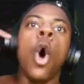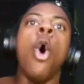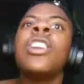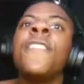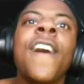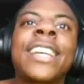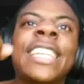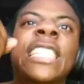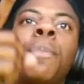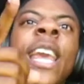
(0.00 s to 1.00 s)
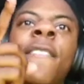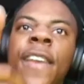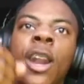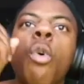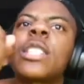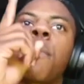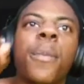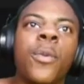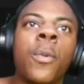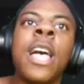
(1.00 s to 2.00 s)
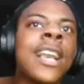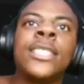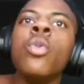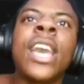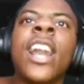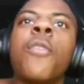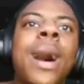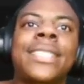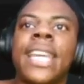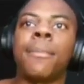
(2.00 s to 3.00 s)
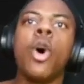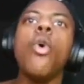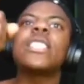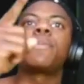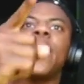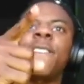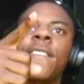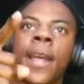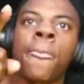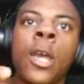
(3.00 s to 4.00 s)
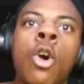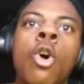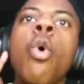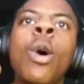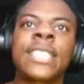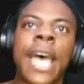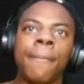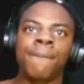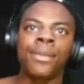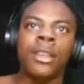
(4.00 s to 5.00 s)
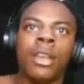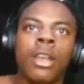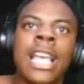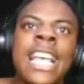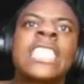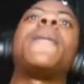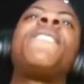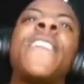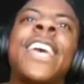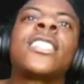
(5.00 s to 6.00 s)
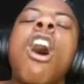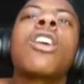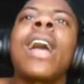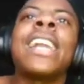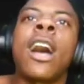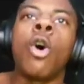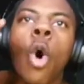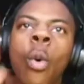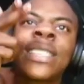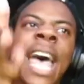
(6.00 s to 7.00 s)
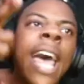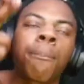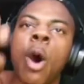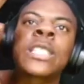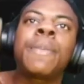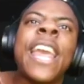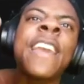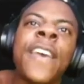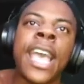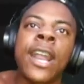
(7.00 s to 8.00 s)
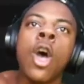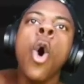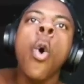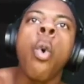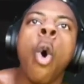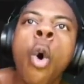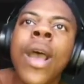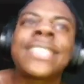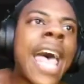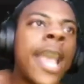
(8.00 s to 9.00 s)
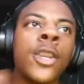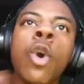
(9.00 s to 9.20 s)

Who the fuck is Speed Fan? Who is Purple? Because you get off my team. Who is Speed Fan? Who was that? Speed Fan, talk right now. Who was that, bro? Speed Fan. Who is that?